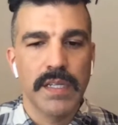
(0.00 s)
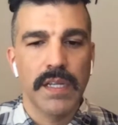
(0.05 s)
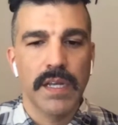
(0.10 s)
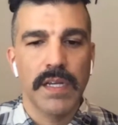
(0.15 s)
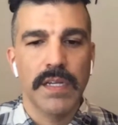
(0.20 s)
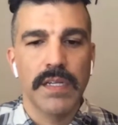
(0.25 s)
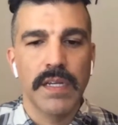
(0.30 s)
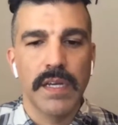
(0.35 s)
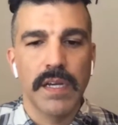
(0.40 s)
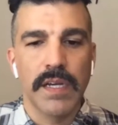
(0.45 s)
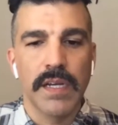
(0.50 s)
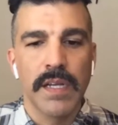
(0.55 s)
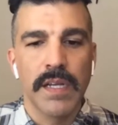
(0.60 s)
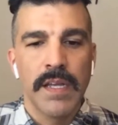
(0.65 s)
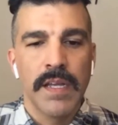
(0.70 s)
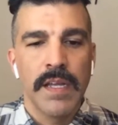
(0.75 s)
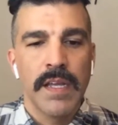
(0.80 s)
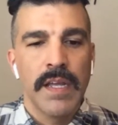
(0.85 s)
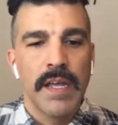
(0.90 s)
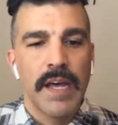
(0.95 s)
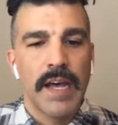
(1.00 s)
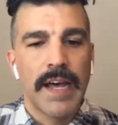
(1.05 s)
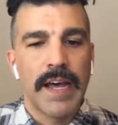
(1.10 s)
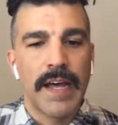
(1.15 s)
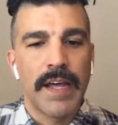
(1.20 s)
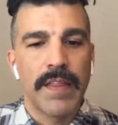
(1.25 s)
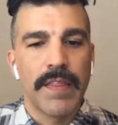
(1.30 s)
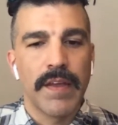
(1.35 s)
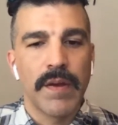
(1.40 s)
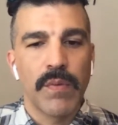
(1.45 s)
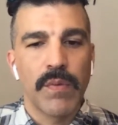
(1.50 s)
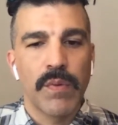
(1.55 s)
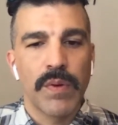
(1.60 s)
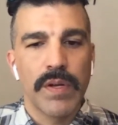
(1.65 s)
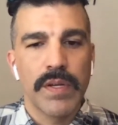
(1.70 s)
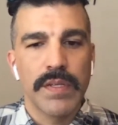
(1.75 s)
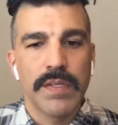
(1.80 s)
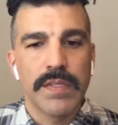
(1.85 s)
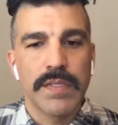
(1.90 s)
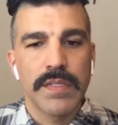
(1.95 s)
landing, there
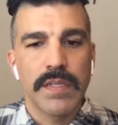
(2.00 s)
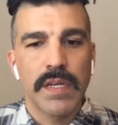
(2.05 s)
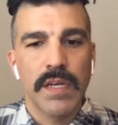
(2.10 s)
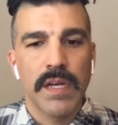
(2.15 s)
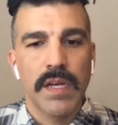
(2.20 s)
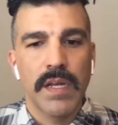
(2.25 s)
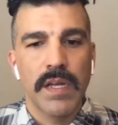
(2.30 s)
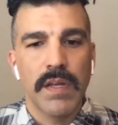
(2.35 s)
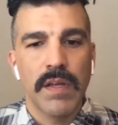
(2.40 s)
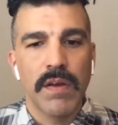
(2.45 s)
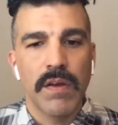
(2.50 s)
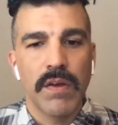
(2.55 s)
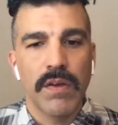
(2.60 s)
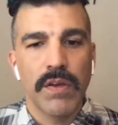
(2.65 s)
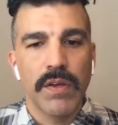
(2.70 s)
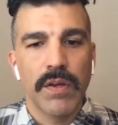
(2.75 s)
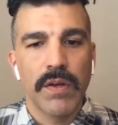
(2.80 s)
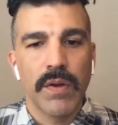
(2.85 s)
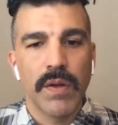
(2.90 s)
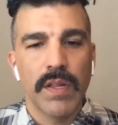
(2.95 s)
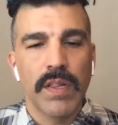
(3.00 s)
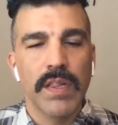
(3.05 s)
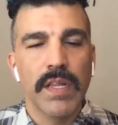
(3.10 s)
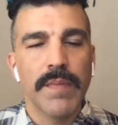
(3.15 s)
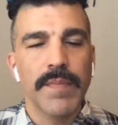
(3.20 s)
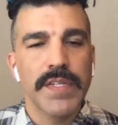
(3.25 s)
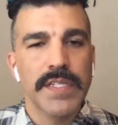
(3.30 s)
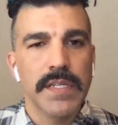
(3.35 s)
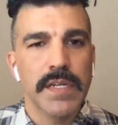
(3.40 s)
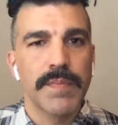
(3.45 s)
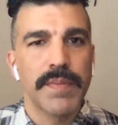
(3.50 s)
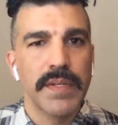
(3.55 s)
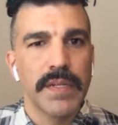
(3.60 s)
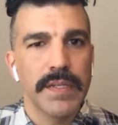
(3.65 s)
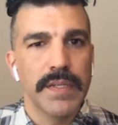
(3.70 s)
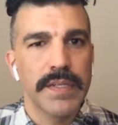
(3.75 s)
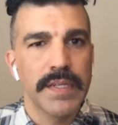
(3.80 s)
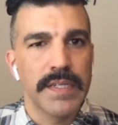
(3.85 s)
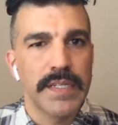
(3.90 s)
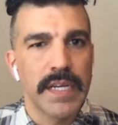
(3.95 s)
was a limited
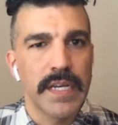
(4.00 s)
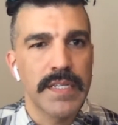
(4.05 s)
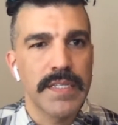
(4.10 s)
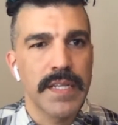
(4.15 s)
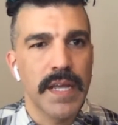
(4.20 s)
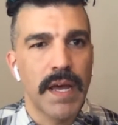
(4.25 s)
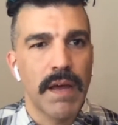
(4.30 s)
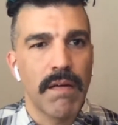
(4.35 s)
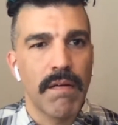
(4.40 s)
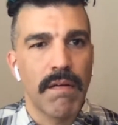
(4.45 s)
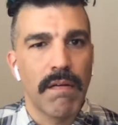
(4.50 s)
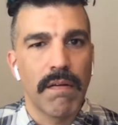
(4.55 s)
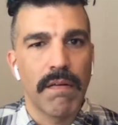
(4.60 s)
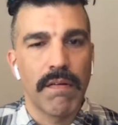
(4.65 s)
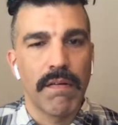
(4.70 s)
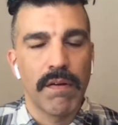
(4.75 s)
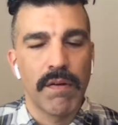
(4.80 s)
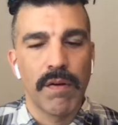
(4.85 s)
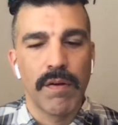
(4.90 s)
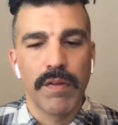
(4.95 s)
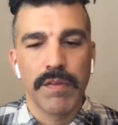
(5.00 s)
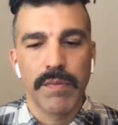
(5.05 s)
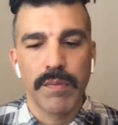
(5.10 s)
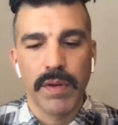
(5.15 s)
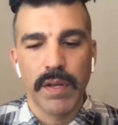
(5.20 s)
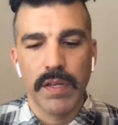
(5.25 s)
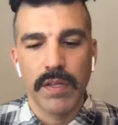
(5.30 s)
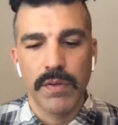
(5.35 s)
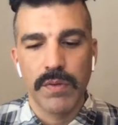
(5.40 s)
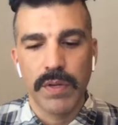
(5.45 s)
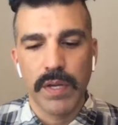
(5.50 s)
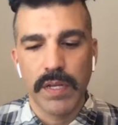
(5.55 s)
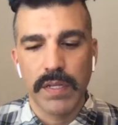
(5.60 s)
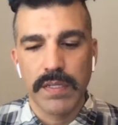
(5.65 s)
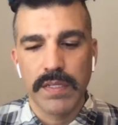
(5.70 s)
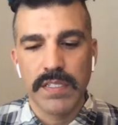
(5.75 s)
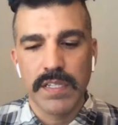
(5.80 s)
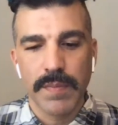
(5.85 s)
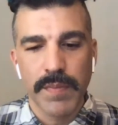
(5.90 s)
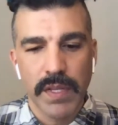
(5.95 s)
ability to test that on Earth, right? You can
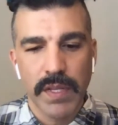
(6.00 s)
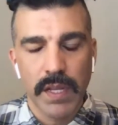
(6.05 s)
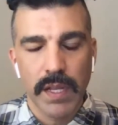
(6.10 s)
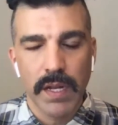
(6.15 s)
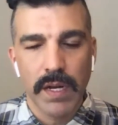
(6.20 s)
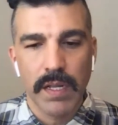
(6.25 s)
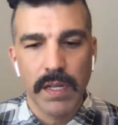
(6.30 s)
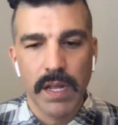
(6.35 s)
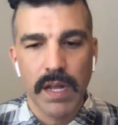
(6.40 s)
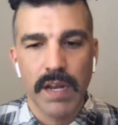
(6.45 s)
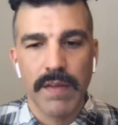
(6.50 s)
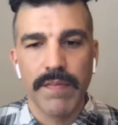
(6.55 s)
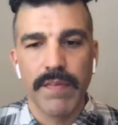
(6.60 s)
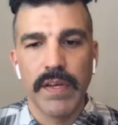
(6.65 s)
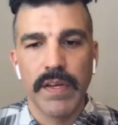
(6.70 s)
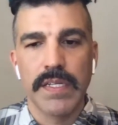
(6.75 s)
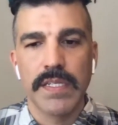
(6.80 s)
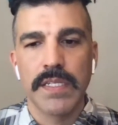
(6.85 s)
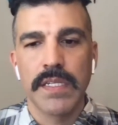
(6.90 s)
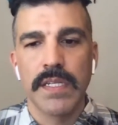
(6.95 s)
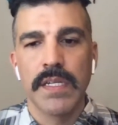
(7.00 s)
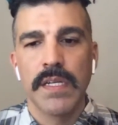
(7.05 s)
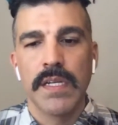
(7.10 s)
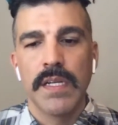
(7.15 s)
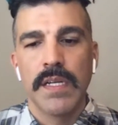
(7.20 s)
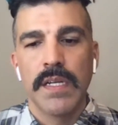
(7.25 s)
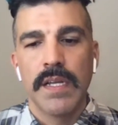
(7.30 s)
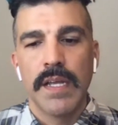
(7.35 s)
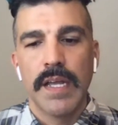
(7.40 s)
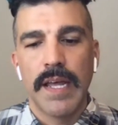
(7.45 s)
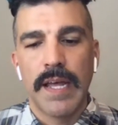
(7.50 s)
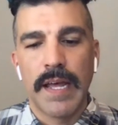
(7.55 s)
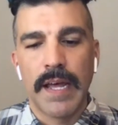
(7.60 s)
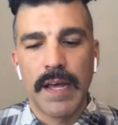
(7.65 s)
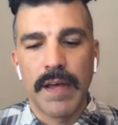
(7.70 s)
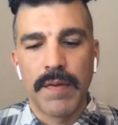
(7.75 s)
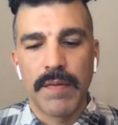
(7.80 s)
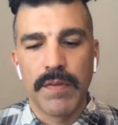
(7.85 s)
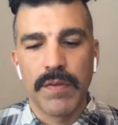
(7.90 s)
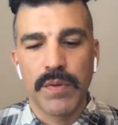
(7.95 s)
simulate a lot of it.
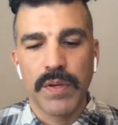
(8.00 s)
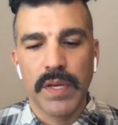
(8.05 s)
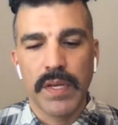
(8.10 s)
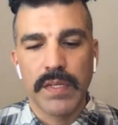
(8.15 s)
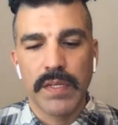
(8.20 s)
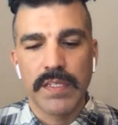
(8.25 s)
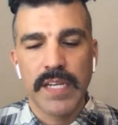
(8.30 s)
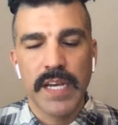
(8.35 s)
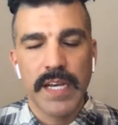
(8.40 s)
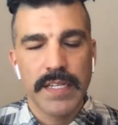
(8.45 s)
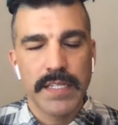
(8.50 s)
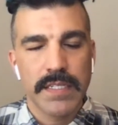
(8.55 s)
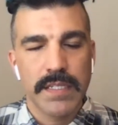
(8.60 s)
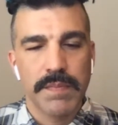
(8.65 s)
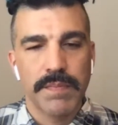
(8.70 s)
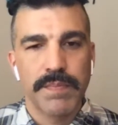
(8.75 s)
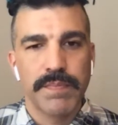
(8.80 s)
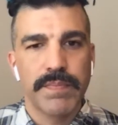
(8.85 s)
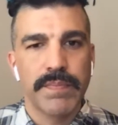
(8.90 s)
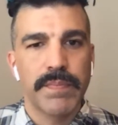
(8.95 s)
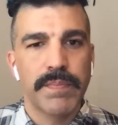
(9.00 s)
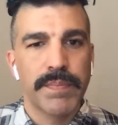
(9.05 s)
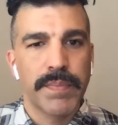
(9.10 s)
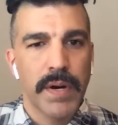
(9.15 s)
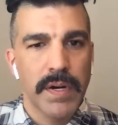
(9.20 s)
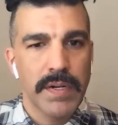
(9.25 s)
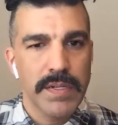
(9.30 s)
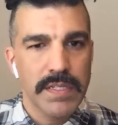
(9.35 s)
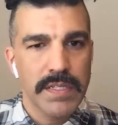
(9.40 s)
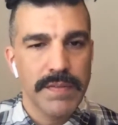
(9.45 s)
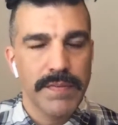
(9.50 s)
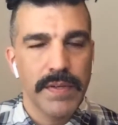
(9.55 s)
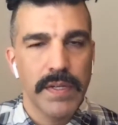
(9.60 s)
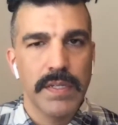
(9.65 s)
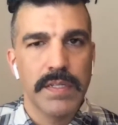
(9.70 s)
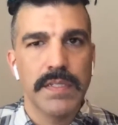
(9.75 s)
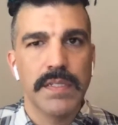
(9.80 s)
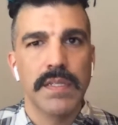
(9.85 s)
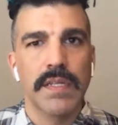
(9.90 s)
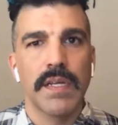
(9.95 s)
You can test parts of
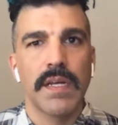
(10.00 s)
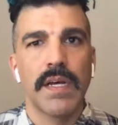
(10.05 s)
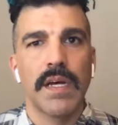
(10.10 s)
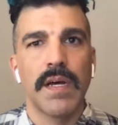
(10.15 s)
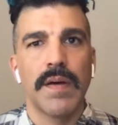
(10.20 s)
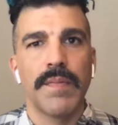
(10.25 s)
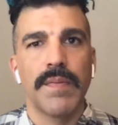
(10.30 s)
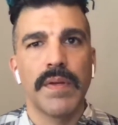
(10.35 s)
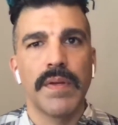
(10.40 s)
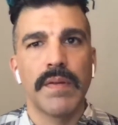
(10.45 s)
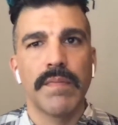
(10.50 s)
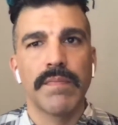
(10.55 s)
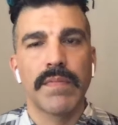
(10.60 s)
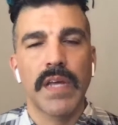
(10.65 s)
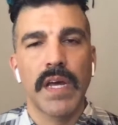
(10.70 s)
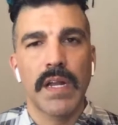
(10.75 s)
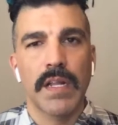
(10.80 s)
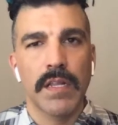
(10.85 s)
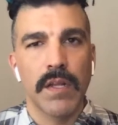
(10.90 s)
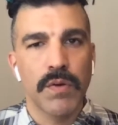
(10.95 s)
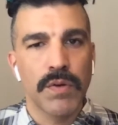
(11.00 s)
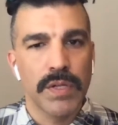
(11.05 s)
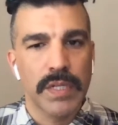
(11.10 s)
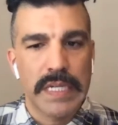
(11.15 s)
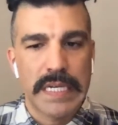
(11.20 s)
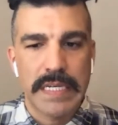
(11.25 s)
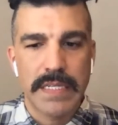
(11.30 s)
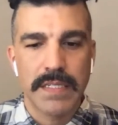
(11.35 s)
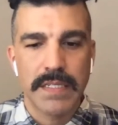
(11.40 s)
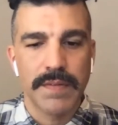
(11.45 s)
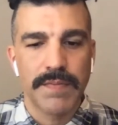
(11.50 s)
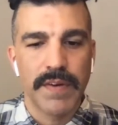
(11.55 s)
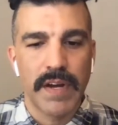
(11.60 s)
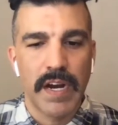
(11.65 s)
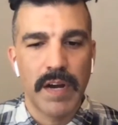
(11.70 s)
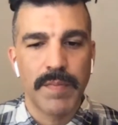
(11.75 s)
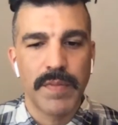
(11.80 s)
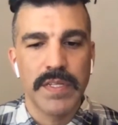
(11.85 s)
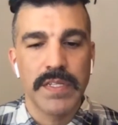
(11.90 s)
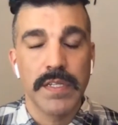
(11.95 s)
it in kind of localized
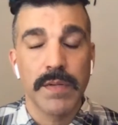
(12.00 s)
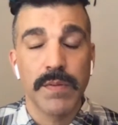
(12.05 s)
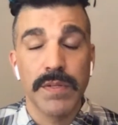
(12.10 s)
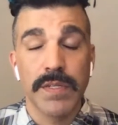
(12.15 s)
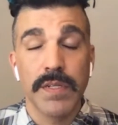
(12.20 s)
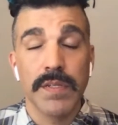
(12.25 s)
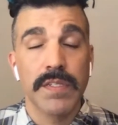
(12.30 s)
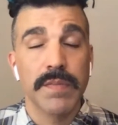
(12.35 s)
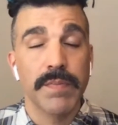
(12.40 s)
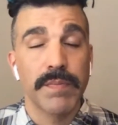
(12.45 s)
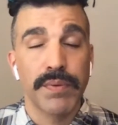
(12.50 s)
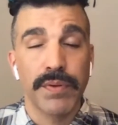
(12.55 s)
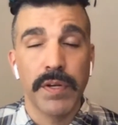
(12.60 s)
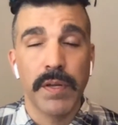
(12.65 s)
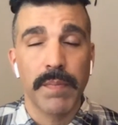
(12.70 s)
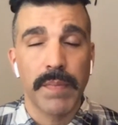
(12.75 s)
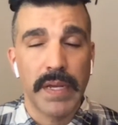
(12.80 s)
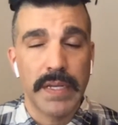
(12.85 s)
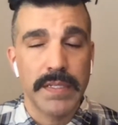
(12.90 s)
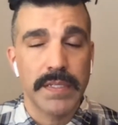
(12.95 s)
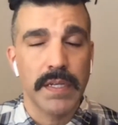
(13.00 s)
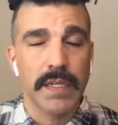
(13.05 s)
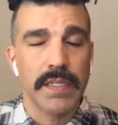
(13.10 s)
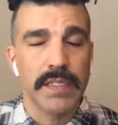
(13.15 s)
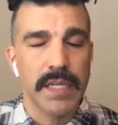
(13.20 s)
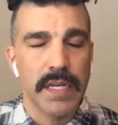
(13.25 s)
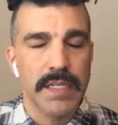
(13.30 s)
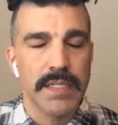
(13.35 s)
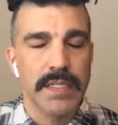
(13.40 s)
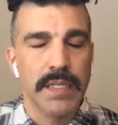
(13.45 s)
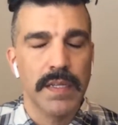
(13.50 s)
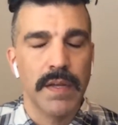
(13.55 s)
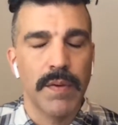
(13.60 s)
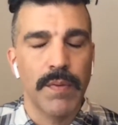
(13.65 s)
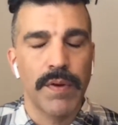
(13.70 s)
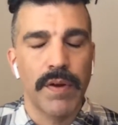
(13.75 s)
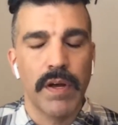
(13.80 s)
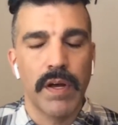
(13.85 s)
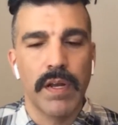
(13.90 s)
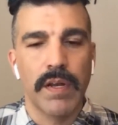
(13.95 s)
environments. There was still some pretty amazing testing that went
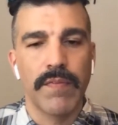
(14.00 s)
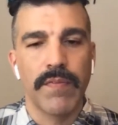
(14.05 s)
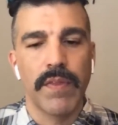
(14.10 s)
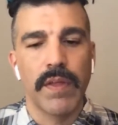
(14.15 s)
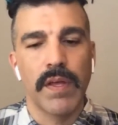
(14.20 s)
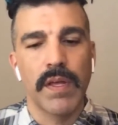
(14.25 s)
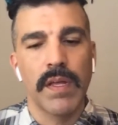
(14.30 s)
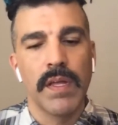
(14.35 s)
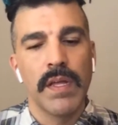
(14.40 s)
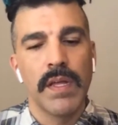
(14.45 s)
on of the